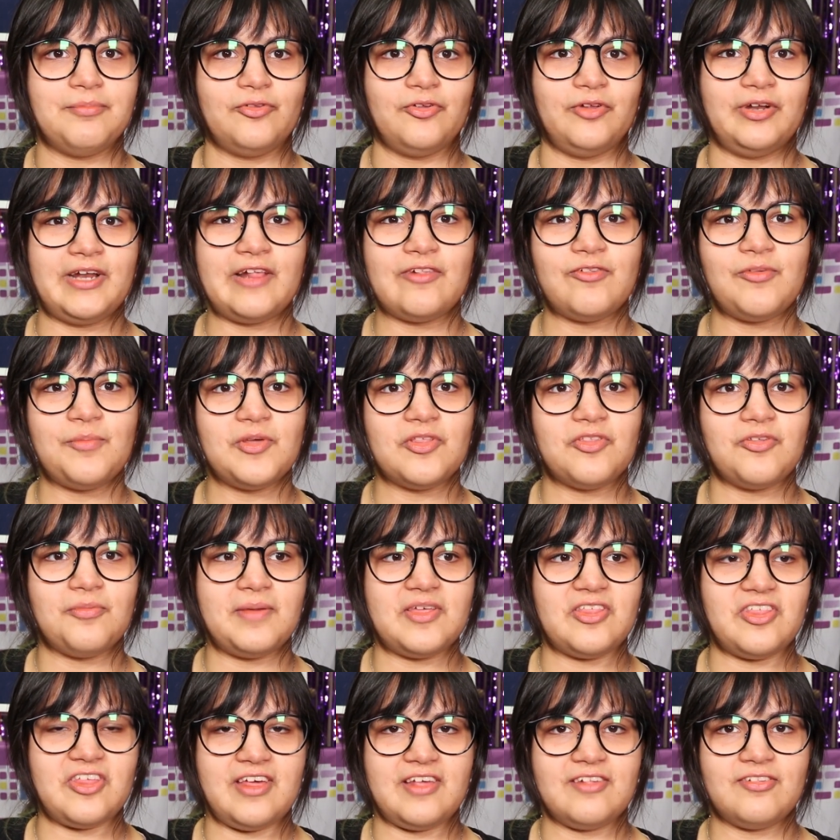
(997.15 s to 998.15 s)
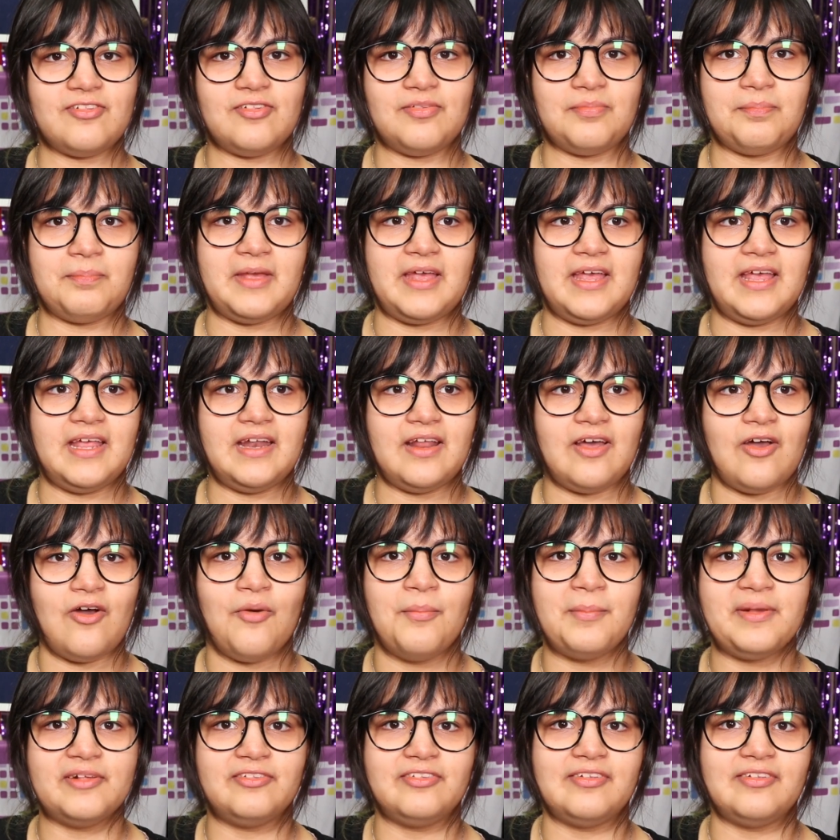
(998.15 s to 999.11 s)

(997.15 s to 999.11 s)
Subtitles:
So not so much on my chest, but on my